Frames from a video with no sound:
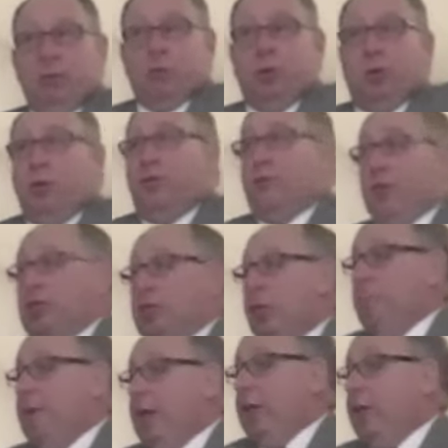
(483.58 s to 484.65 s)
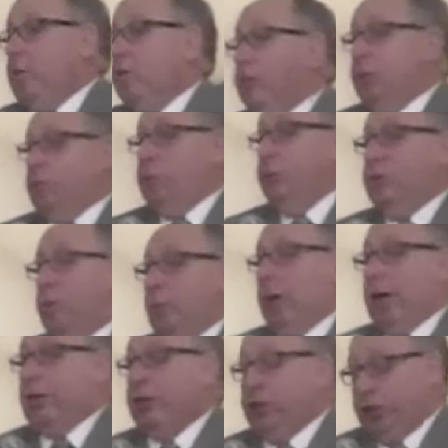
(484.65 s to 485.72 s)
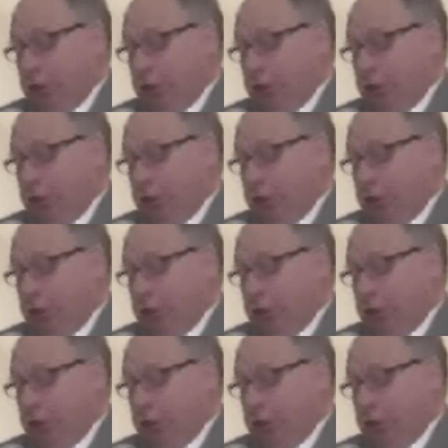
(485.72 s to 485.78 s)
to officially make you a School to Watch.